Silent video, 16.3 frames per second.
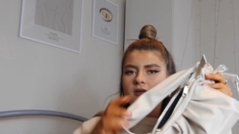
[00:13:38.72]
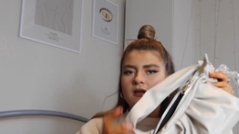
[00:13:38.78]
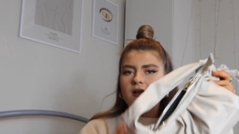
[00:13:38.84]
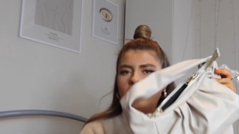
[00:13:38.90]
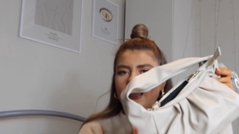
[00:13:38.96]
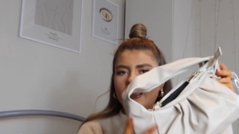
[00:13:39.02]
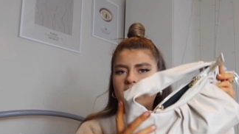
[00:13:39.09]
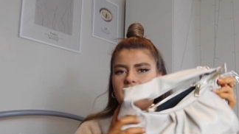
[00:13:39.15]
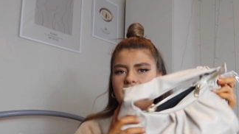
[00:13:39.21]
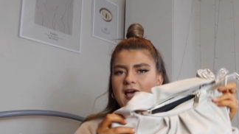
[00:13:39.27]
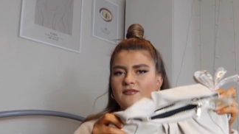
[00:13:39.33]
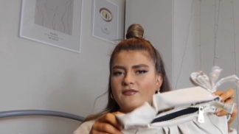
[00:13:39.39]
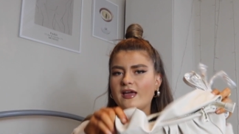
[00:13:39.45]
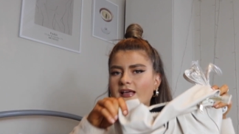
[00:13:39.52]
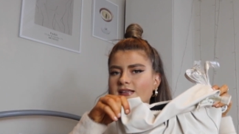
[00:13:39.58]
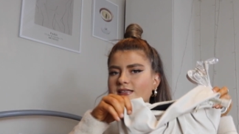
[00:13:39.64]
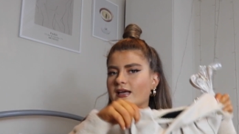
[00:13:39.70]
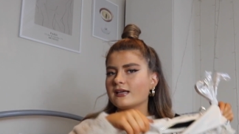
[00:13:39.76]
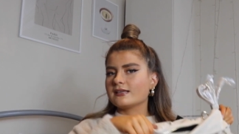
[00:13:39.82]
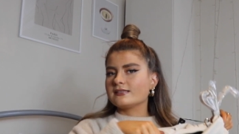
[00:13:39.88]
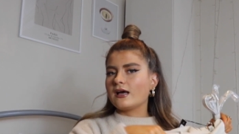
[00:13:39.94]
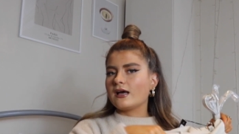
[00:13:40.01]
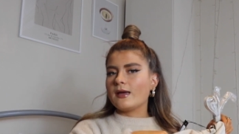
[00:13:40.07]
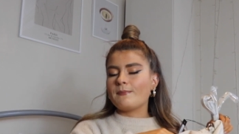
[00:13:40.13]
like have it as like a
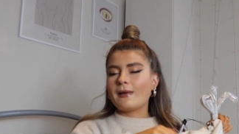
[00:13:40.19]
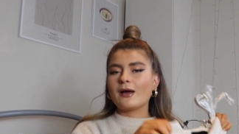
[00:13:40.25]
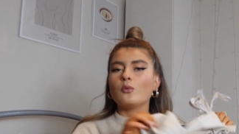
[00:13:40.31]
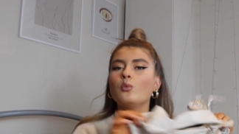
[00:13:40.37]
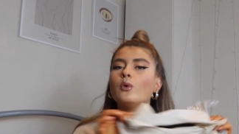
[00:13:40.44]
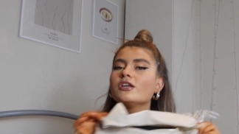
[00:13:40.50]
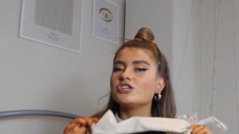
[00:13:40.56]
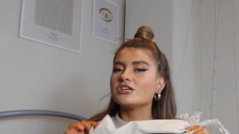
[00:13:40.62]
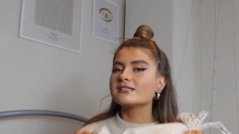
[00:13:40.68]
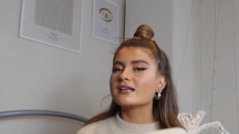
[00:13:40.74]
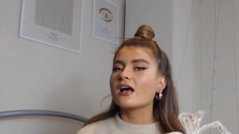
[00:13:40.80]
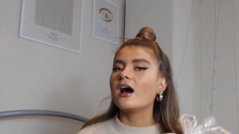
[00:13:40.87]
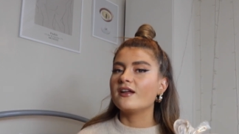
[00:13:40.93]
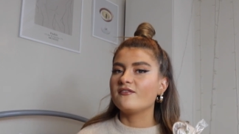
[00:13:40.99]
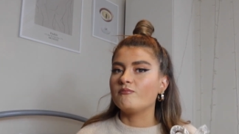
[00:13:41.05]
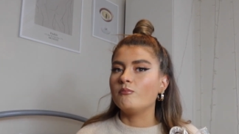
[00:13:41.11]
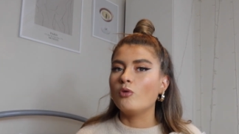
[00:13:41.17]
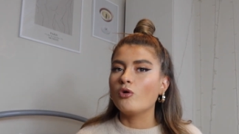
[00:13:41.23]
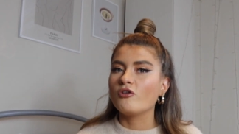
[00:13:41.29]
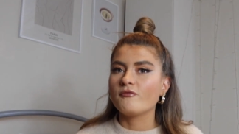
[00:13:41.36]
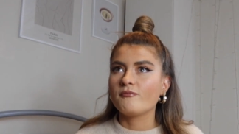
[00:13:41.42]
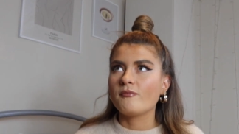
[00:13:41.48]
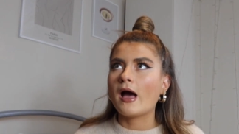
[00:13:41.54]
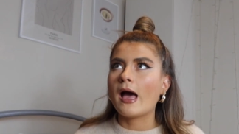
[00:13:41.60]
side bag which is kind of
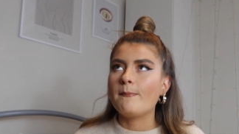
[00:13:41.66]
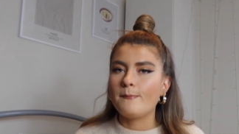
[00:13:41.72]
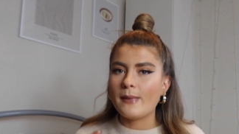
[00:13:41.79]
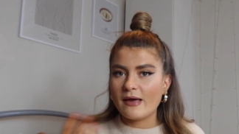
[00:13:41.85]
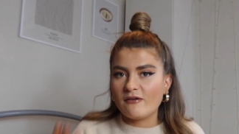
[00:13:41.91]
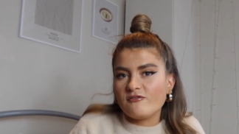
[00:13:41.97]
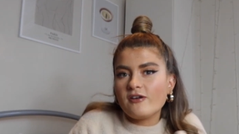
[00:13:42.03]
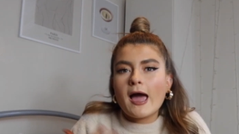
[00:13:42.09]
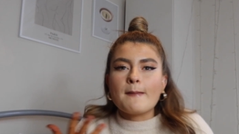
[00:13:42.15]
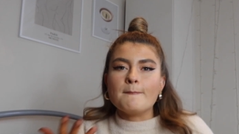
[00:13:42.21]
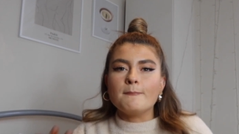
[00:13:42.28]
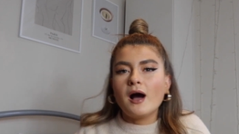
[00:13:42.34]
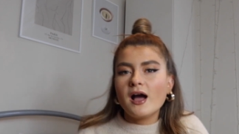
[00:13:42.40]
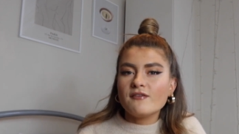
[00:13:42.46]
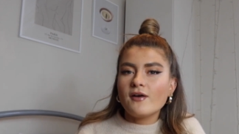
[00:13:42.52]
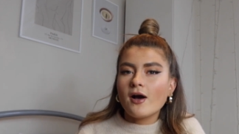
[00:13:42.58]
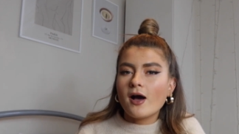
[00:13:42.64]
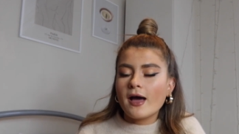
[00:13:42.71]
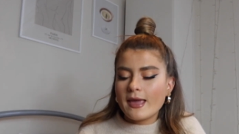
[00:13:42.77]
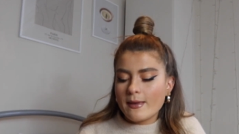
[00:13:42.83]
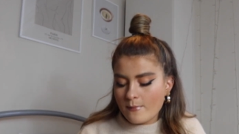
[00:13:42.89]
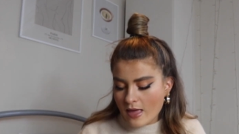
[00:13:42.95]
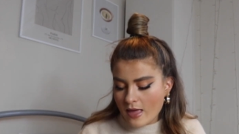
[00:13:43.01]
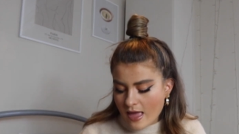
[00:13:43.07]
more a bit of like my
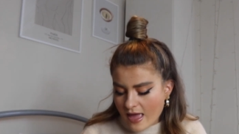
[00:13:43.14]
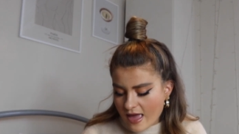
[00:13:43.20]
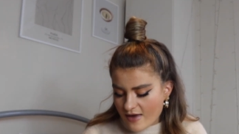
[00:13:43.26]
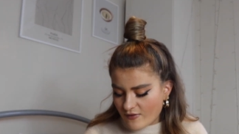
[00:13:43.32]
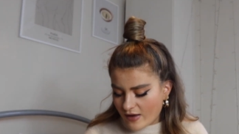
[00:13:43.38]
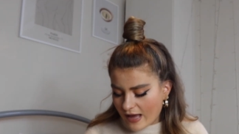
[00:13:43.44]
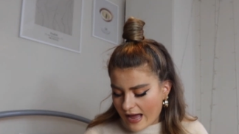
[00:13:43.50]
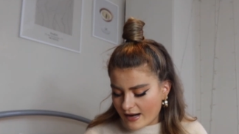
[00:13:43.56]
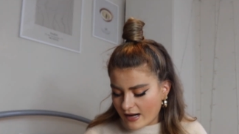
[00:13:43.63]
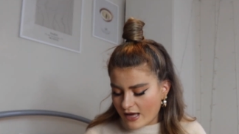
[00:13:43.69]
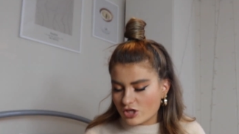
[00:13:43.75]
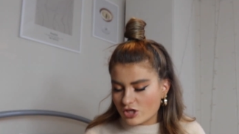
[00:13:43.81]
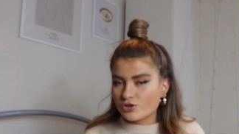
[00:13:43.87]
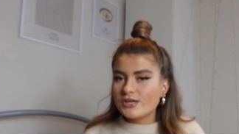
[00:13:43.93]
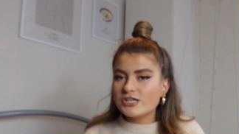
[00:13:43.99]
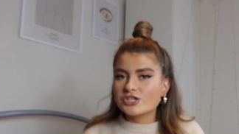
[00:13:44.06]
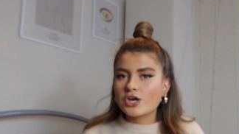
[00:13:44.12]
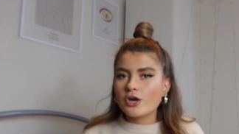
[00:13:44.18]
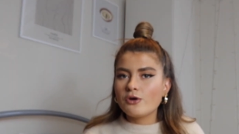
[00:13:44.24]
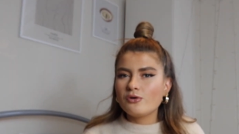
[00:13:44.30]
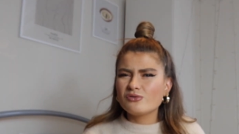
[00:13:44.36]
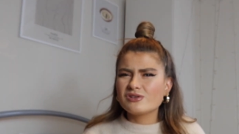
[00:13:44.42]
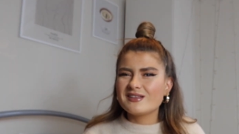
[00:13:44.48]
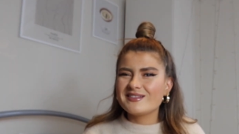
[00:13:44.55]
vibe if I had like a trench
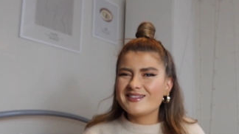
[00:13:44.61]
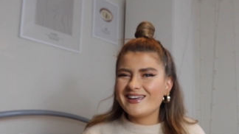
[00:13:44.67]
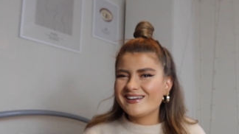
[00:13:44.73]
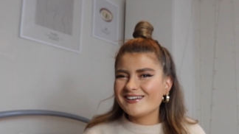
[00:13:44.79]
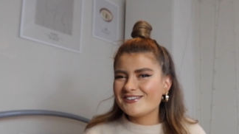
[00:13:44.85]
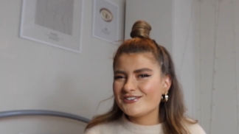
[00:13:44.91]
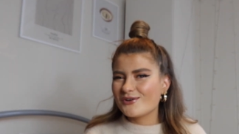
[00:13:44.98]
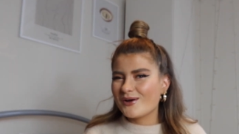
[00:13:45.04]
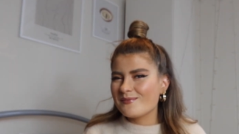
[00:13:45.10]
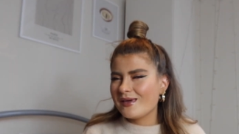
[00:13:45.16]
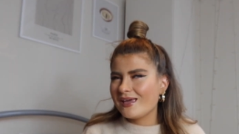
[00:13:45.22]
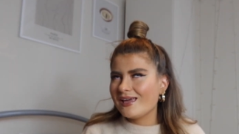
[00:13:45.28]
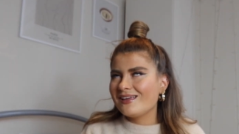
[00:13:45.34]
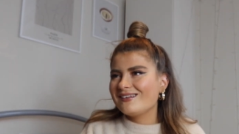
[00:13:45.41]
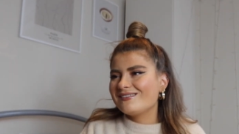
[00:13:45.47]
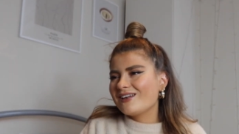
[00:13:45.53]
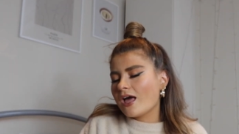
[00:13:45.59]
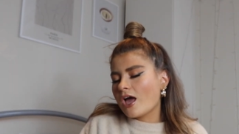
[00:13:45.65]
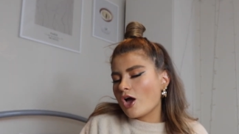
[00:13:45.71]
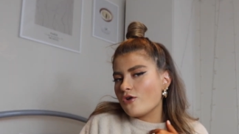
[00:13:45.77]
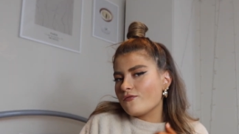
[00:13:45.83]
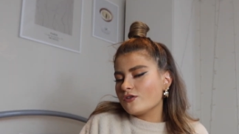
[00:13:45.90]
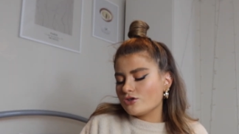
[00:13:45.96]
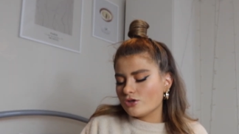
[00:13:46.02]
coat or something do you know what I mean like
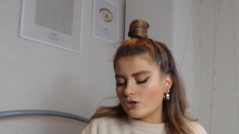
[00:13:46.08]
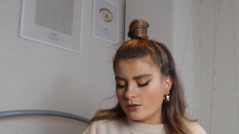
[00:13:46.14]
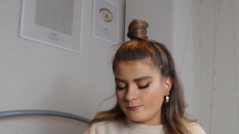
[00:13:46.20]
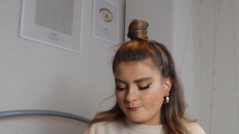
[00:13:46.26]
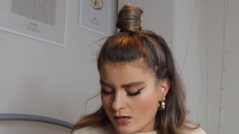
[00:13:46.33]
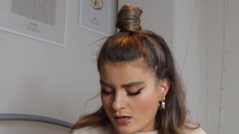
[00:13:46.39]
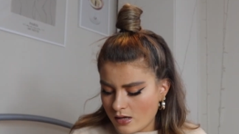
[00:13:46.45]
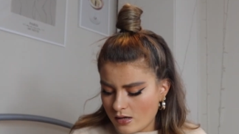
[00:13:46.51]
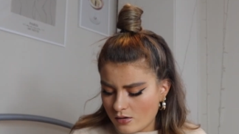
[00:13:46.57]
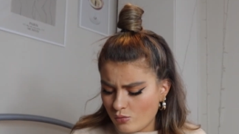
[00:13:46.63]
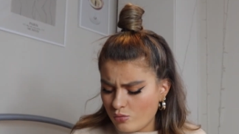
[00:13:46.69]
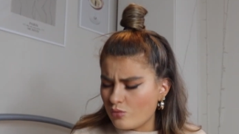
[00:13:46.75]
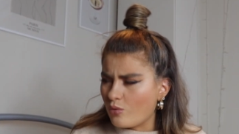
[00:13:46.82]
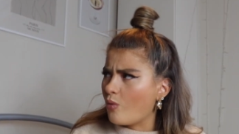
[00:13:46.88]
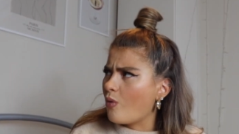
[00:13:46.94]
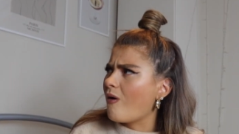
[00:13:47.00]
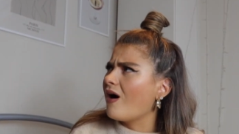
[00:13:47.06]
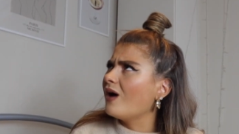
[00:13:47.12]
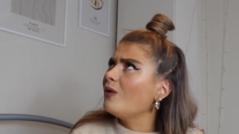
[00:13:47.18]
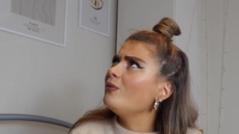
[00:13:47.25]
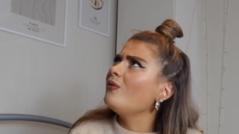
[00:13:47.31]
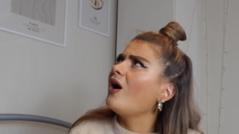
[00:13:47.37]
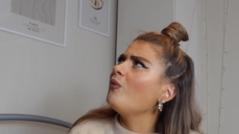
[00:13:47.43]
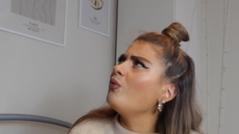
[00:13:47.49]
over the top Ooh, I,
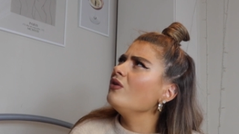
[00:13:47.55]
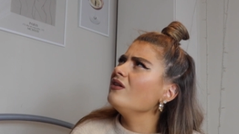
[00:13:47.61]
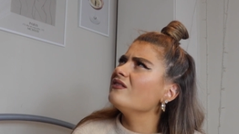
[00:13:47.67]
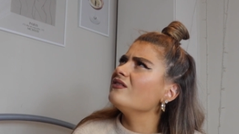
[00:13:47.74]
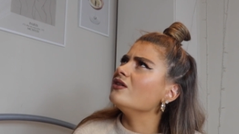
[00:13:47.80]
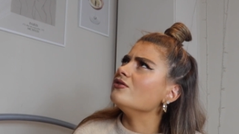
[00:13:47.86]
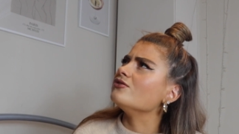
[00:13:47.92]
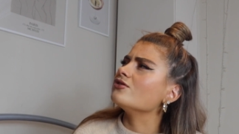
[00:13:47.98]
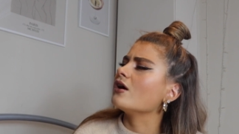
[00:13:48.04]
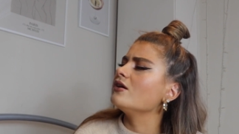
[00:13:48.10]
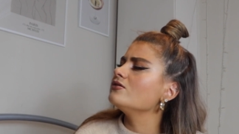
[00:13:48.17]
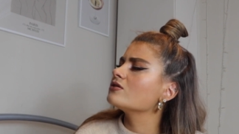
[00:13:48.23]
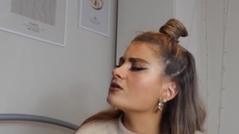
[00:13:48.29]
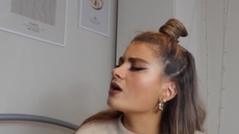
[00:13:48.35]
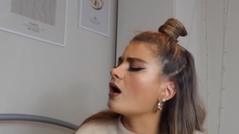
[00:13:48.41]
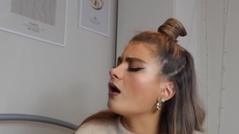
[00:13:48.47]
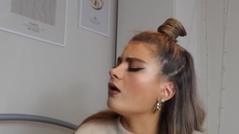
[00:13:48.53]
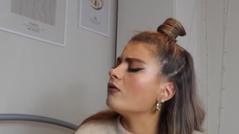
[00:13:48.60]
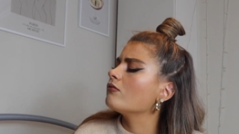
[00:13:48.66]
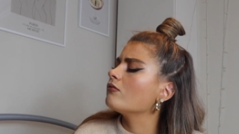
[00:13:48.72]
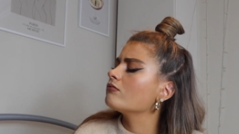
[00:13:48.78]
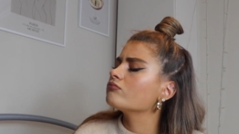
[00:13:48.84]
I want a new trench coat